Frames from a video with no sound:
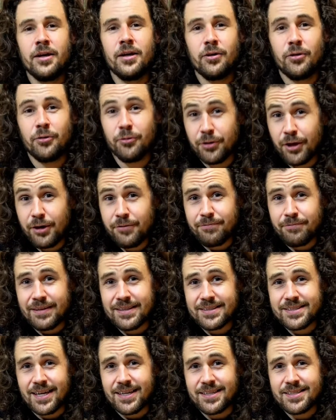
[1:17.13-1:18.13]
Although
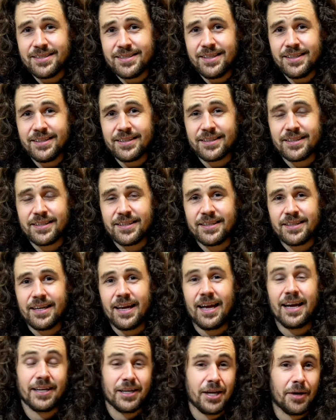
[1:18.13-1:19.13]
fantastic
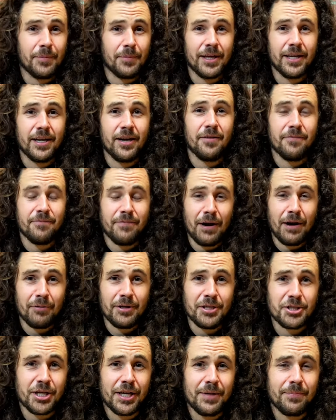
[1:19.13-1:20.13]
and coming in at a very
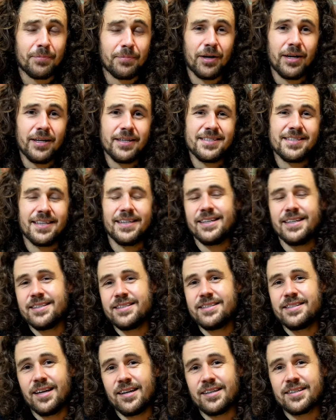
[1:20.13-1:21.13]
cheap price,
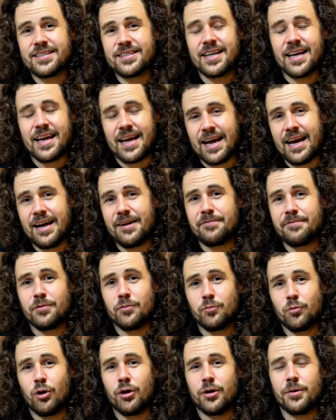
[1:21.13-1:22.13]
it does have
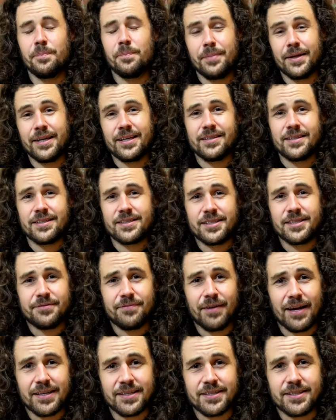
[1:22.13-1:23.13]
one big
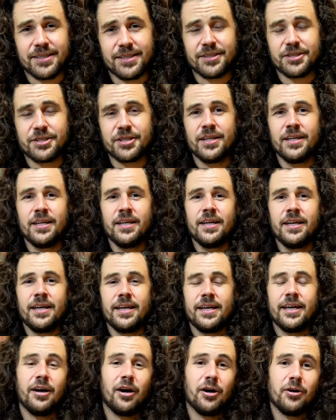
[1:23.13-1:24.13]
disadvantage.
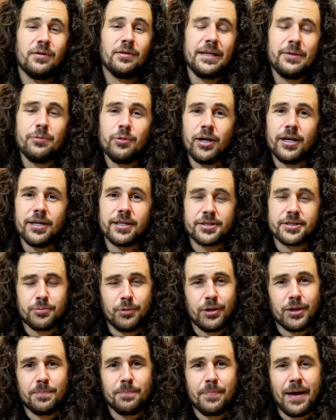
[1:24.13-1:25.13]
It only works
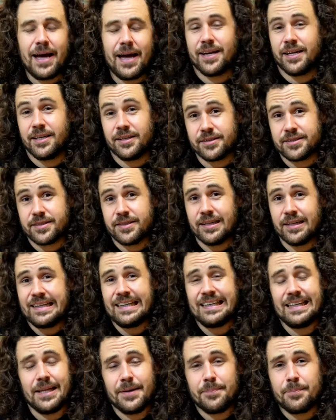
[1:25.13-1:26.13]
with panniers that
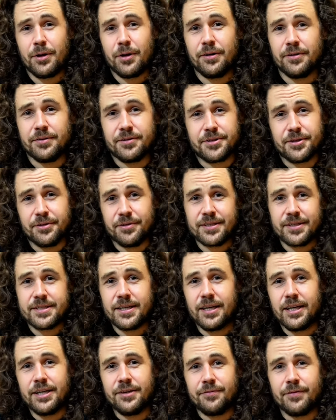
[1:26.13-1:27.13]
clip onto the
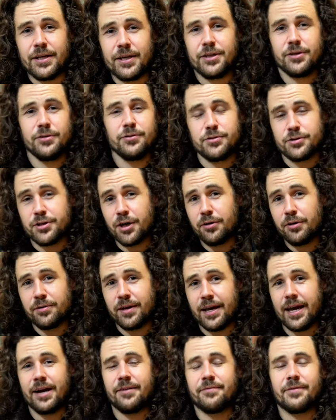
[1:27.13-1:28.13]
side of it. You don't
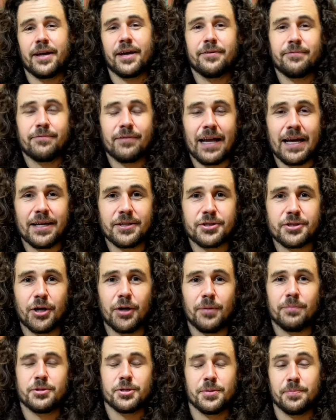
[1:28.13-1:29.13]
have a flat
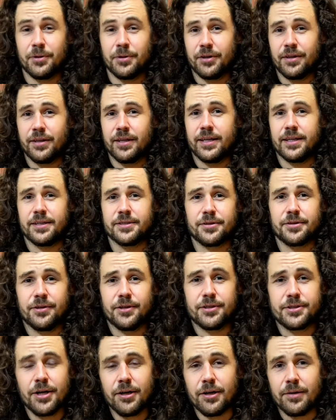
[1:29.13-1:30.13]
top to put things on the
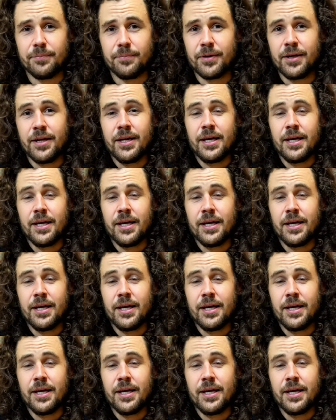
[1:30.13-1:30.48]
top.